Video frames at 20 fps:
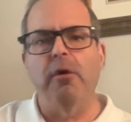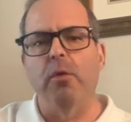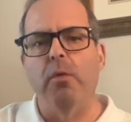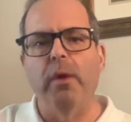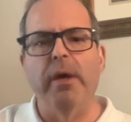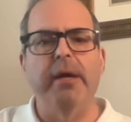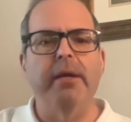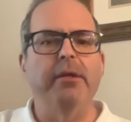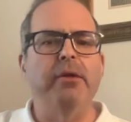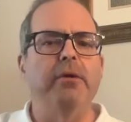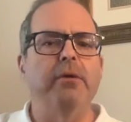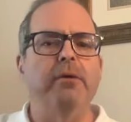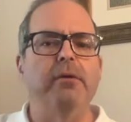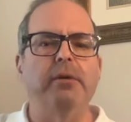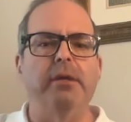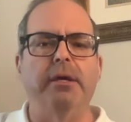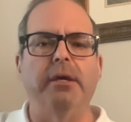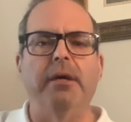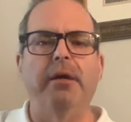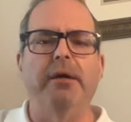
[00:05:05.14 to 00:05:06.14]
when you're
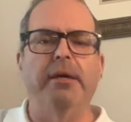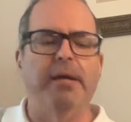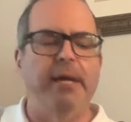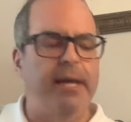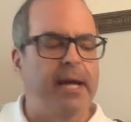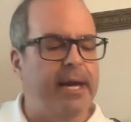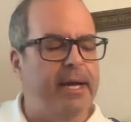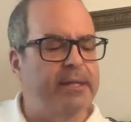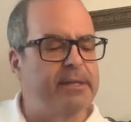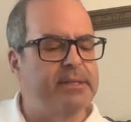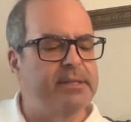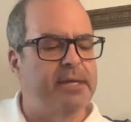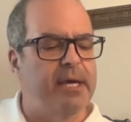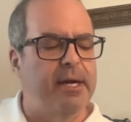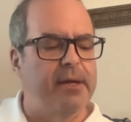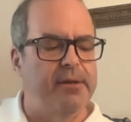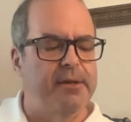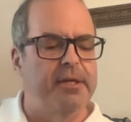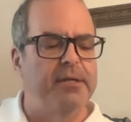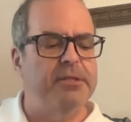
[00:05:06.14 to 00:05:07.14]
near. It ends
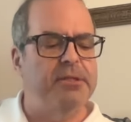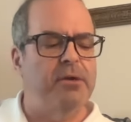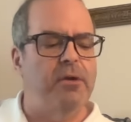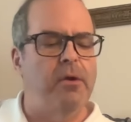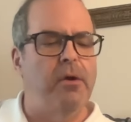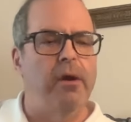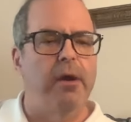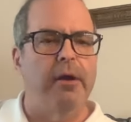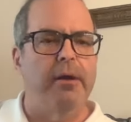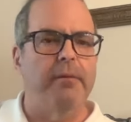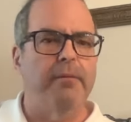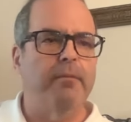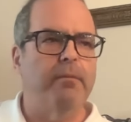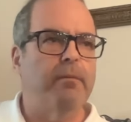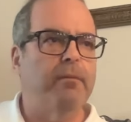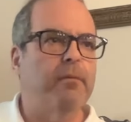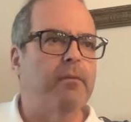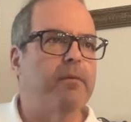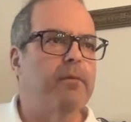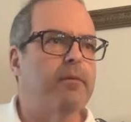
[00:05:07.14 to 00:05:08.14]
on this chord.
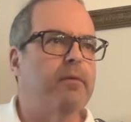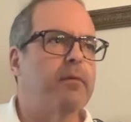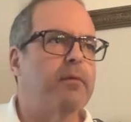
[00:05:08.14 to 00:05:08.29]
And